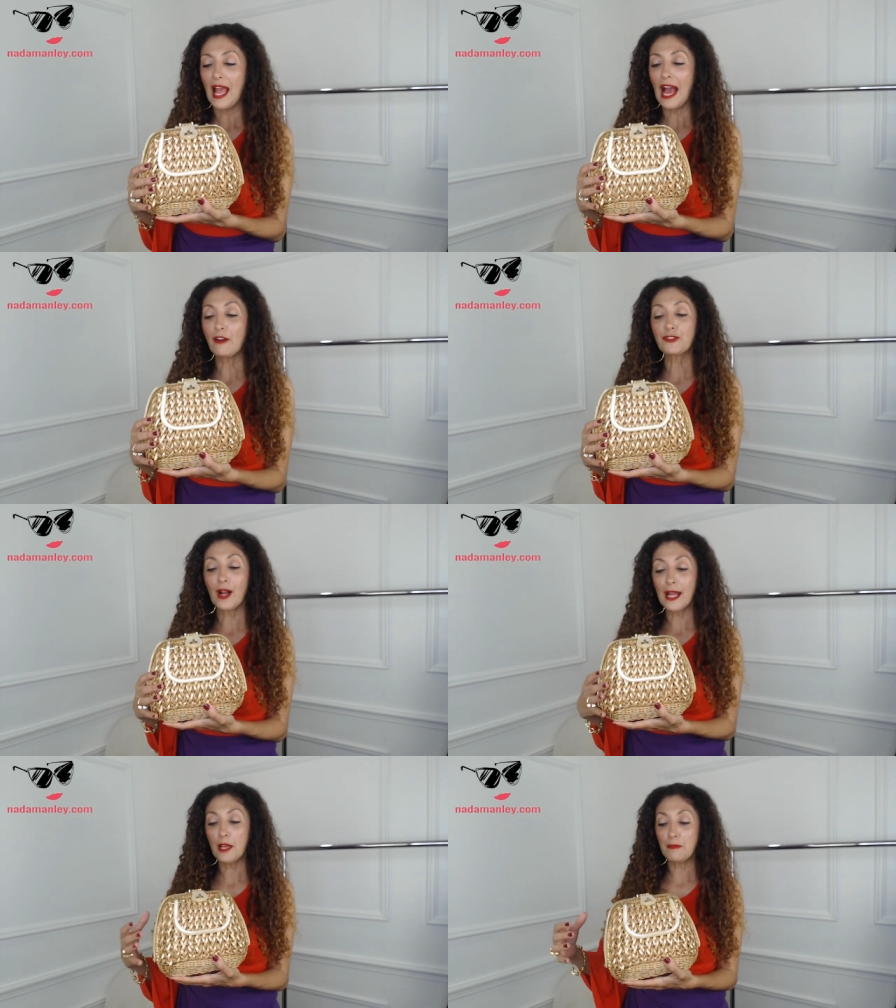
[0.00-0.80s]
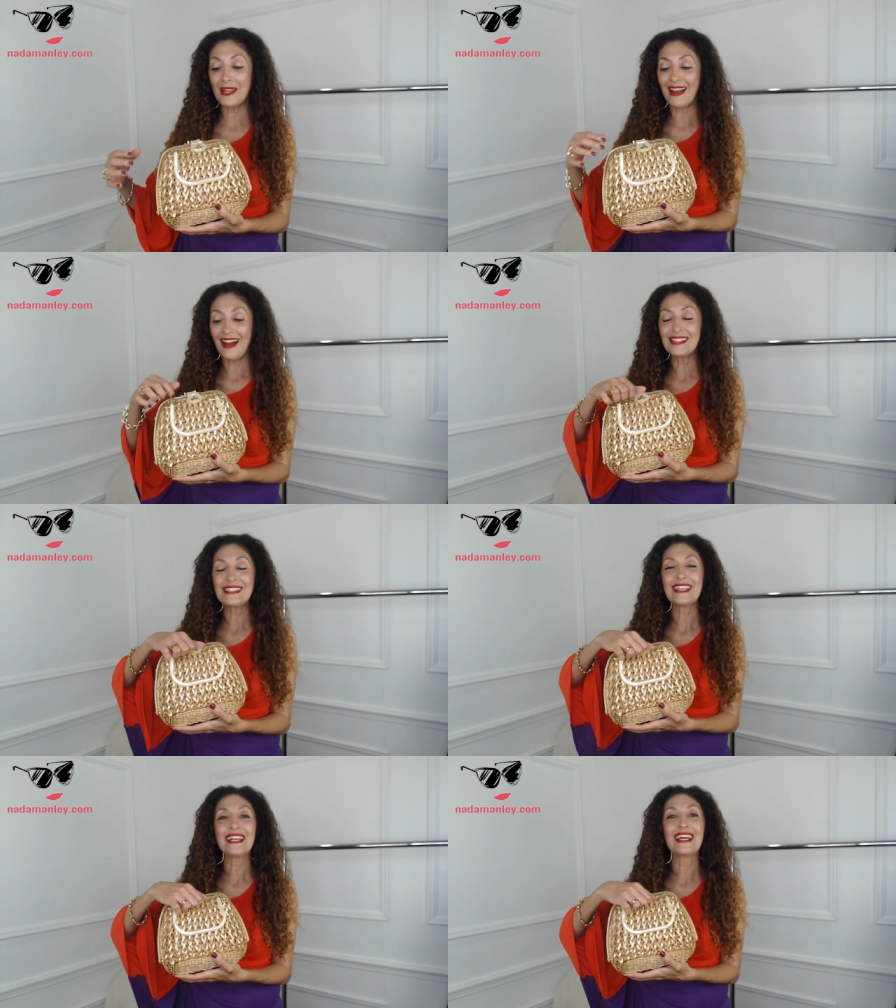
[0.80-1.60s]
After I had been
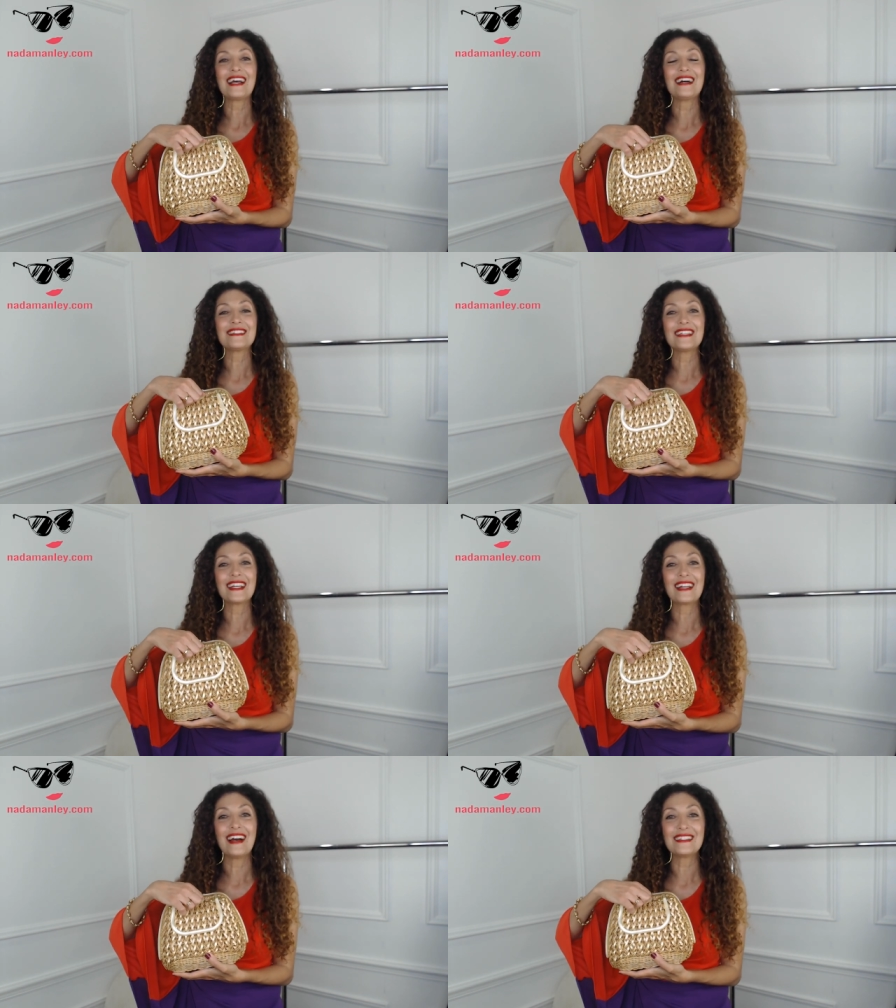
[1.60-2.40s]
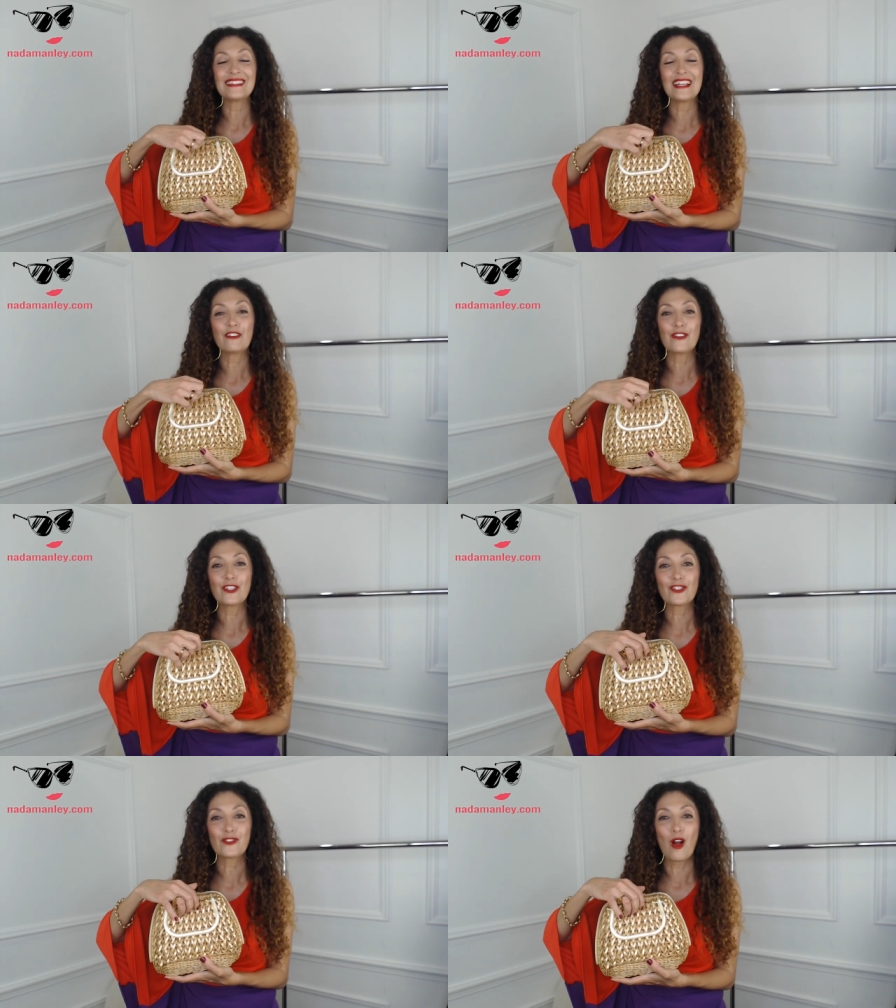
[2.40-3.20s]
hunting and hunting and hunting for a
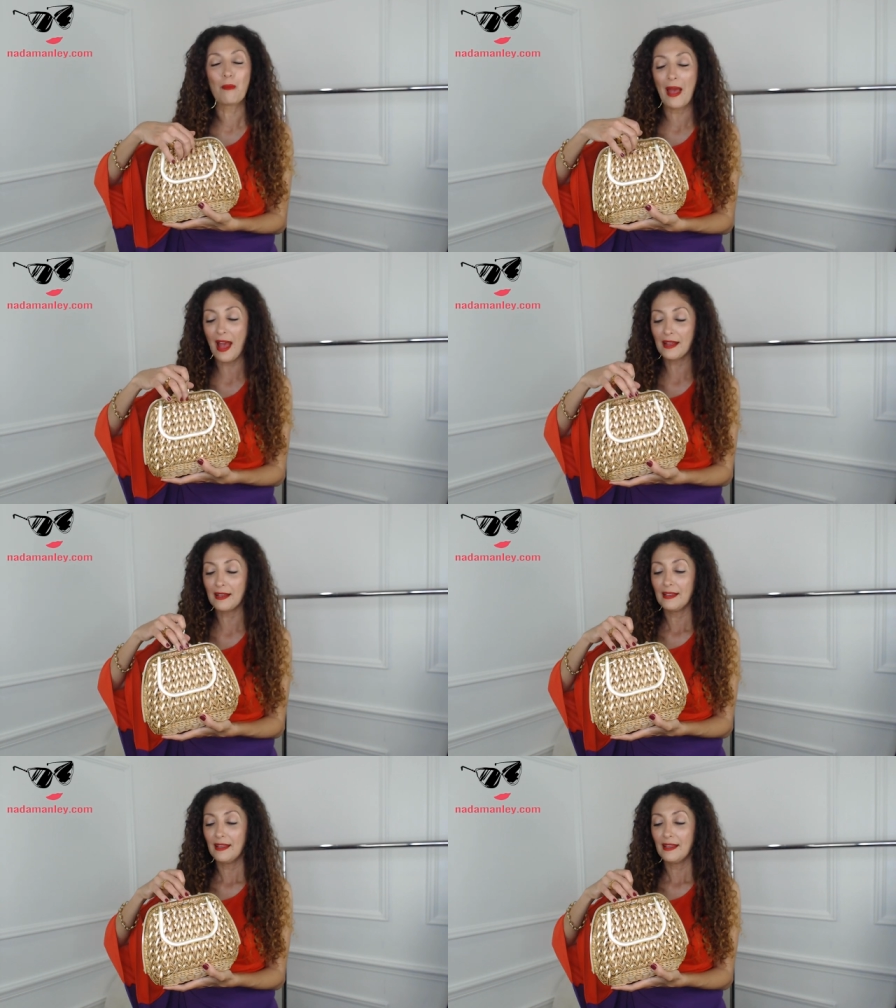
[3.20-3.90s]
straw bag,